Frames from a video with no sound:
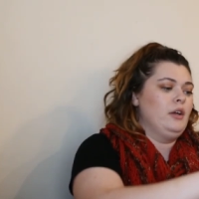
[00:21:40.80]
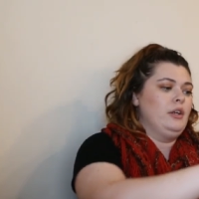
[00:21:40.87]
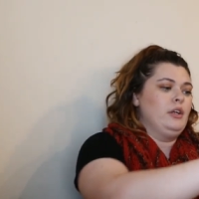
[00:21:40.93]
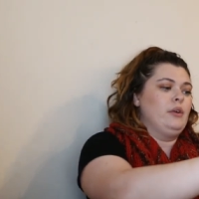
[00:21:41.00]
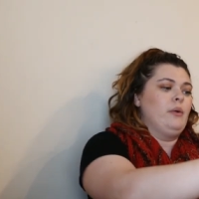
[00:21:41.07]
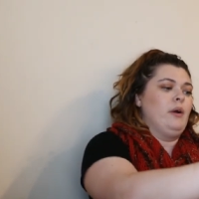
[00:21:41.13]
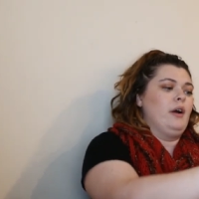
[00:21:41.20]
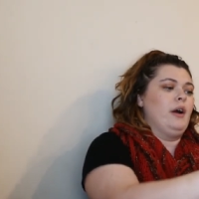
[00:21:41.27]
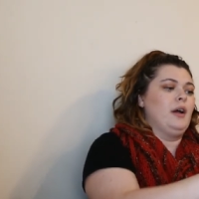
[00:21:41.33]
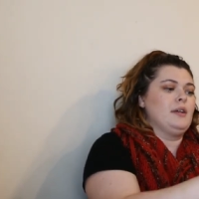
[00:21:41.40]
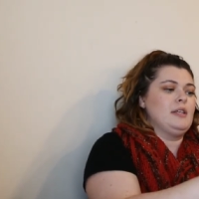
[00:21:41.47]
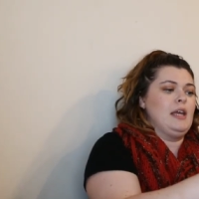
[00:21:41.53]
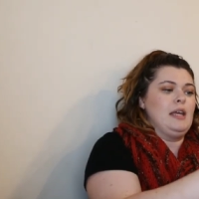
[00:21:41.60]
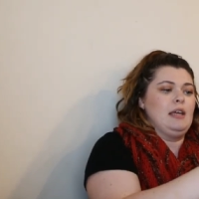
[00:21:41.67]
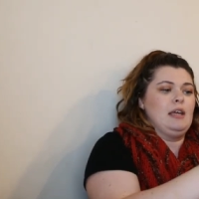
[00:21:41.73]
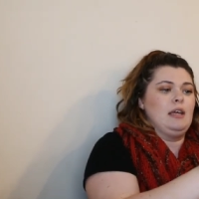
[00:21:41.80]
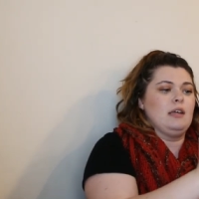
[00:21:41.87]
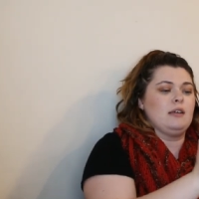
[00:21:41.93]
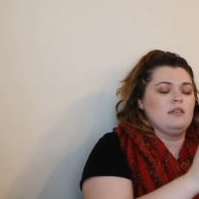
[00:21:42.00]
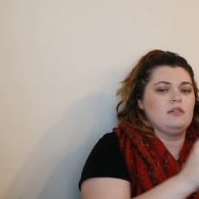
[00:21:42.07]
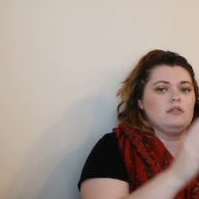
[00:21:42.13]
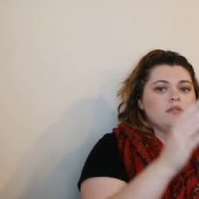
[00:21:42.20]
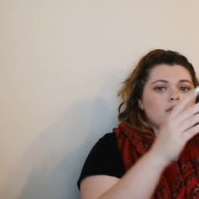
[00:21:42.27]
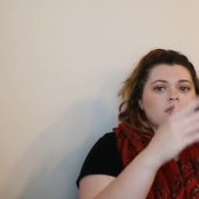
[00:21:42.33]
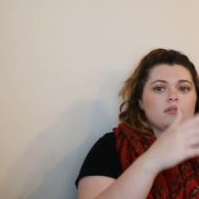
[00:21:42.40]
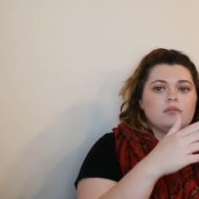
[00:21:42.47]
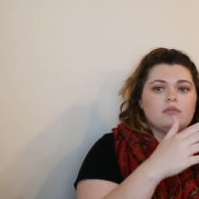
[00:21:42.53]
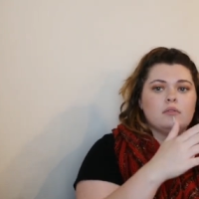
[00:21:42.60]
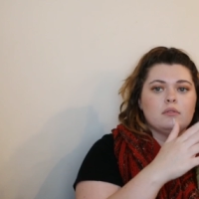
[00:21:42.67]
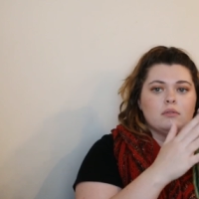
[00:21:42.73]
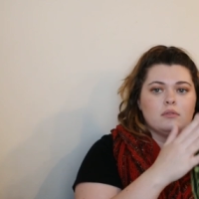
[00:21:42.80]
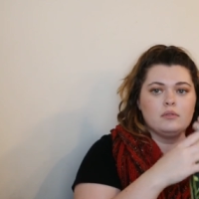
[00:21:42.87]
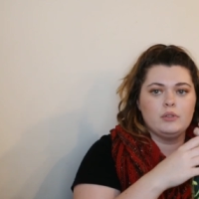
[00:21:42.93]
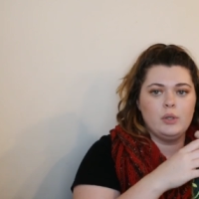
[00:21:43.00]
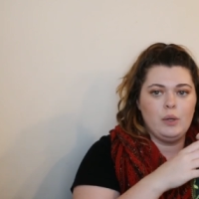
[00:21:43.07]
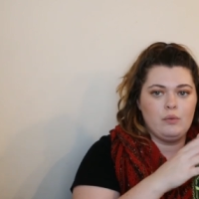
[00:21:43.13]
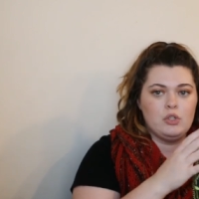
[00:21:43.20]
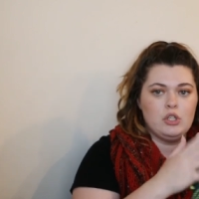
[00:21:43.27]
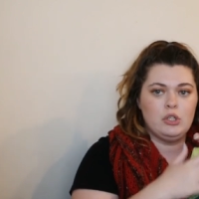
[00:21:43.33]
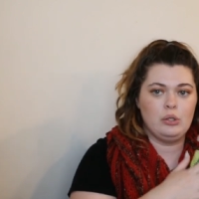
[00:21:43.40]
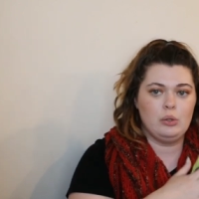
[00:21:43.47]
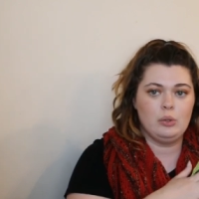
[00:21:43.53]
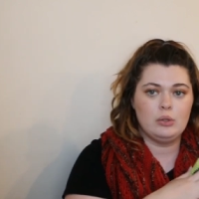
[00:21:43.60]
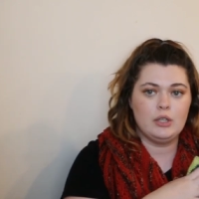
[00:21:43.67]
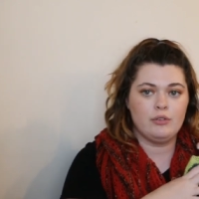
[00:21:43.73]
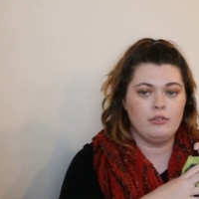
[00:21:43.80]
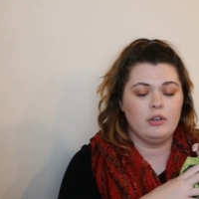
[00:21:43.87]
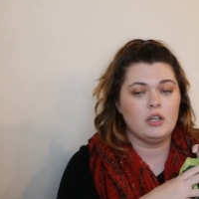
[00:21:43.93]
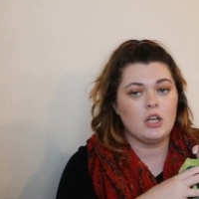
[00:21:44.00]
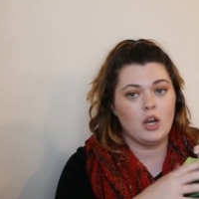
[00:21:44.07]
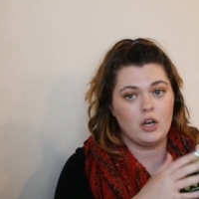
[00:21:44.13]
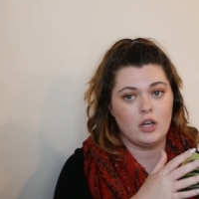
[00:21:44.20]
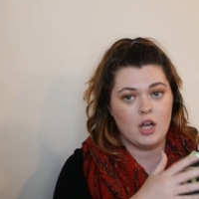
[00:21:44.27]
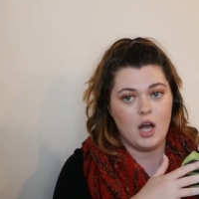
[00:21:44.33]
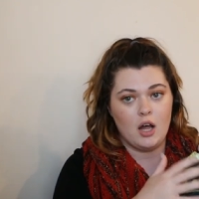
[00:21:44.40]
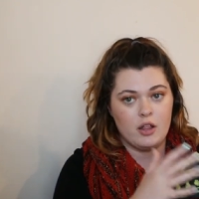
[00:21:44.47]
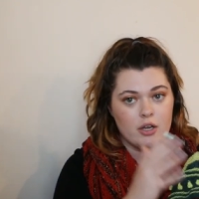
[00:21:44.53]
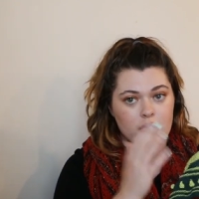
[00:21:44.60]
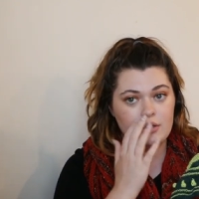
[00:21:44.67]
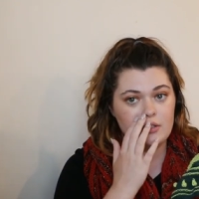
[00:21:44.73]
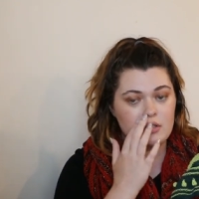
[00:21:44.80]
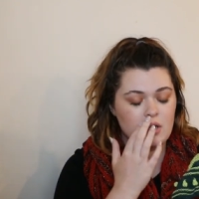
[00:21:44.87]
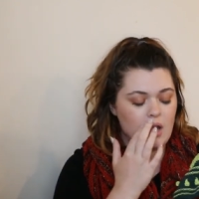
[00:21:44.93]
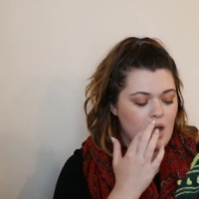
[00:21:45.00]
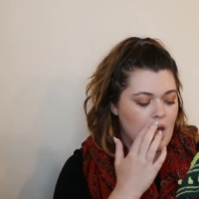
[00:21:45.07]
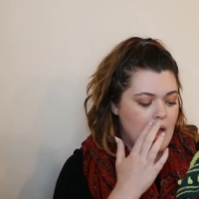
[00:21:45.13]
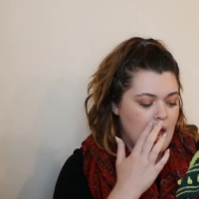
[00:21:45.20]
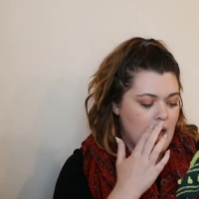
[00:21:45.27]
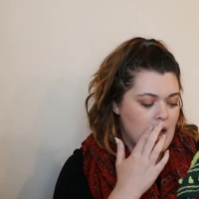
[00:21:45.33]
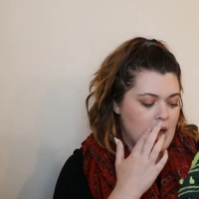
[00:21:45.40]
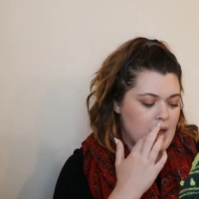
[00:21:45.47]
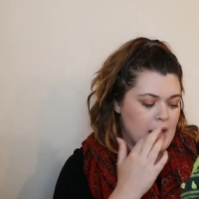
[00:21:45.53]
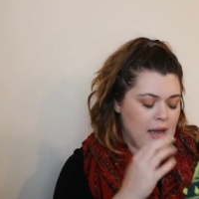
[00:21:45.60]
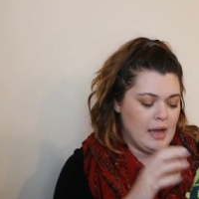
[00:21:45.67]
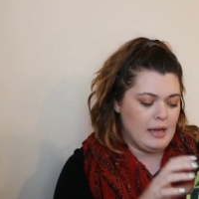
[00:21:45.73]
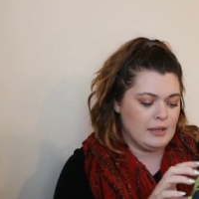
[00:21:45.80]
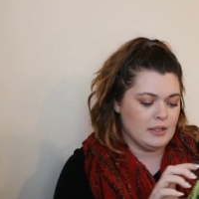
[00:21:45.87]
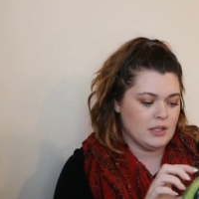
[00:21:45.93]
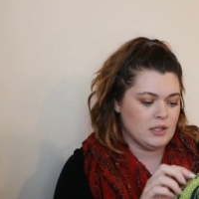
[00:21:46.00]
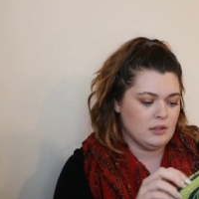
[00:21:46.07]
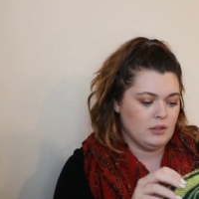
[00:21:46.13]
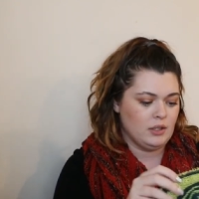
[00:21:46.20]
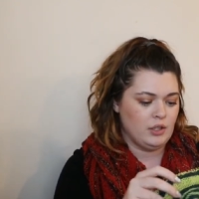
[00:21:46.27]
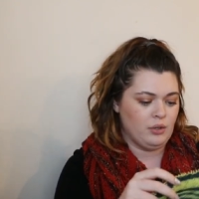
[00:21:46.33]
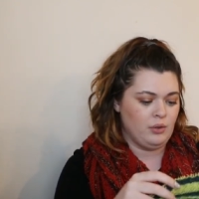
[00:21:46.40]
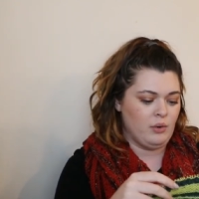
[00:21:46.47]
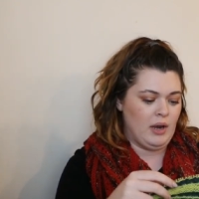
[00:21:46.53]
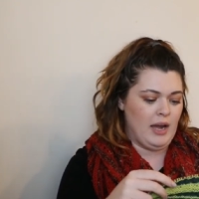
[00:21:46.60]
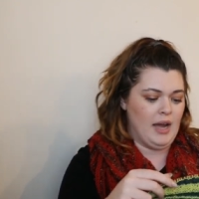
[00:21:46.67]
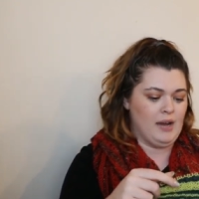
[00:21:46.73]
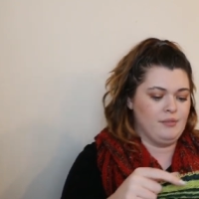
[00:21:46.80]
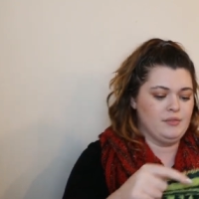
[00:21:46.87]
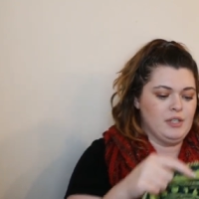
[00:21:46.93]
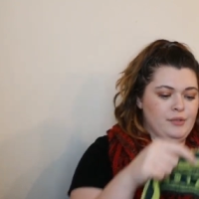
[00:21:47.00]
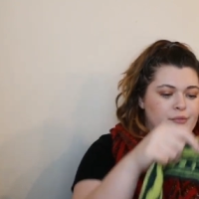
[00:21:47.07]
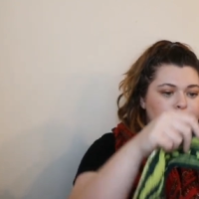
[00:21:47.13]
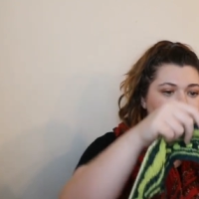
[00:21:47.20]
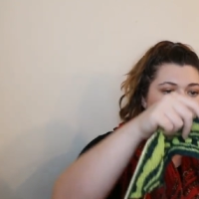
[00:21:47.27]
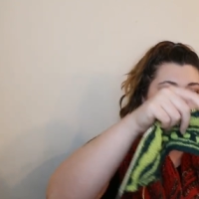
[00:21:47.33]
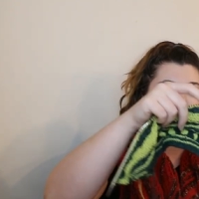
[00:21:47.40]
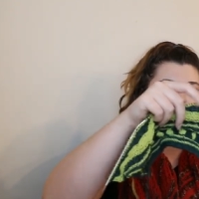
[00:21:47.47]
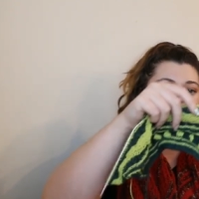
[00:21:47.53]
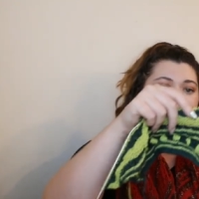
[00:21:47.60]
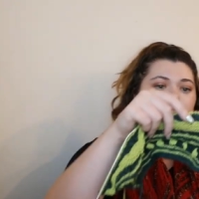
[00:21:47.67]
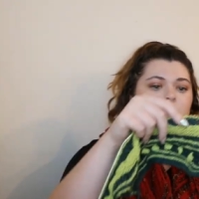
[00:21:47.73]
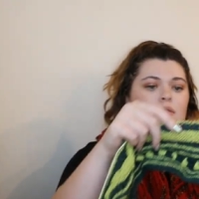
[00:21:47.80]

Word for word: you are taking, you have two different yarn colors and you have different,